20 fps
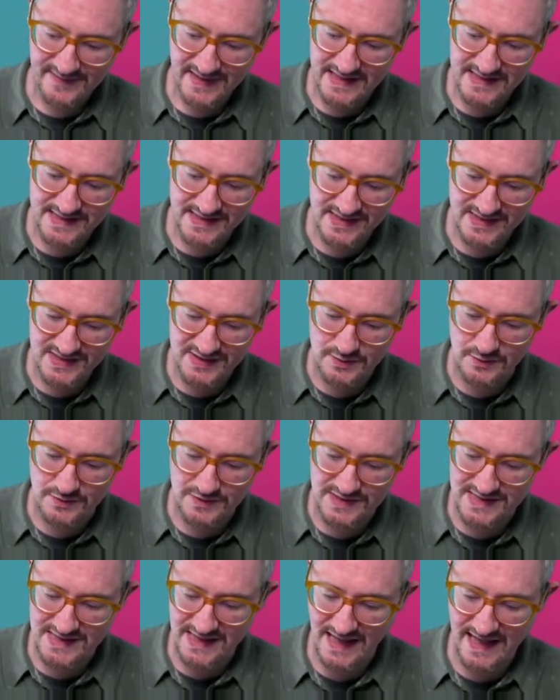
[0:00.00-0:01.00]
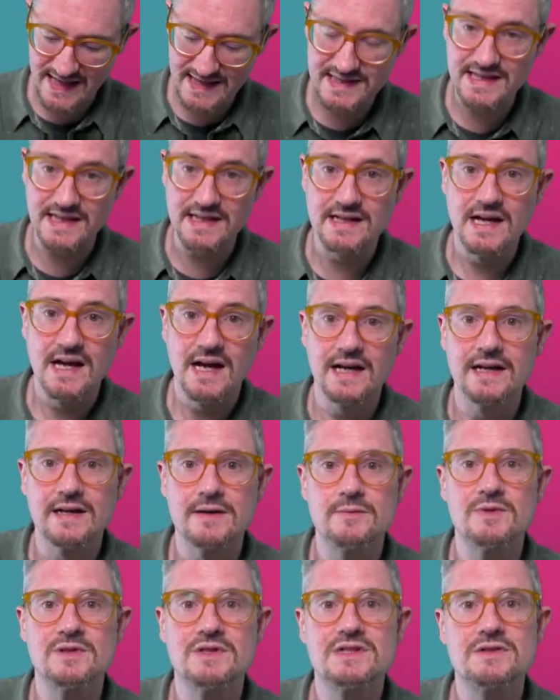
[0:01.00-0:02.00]
is the source selector, and
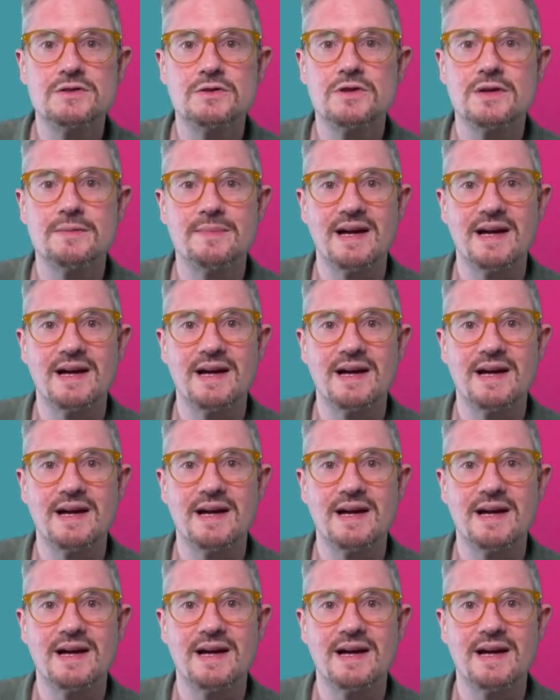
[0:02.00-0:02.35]
I will talk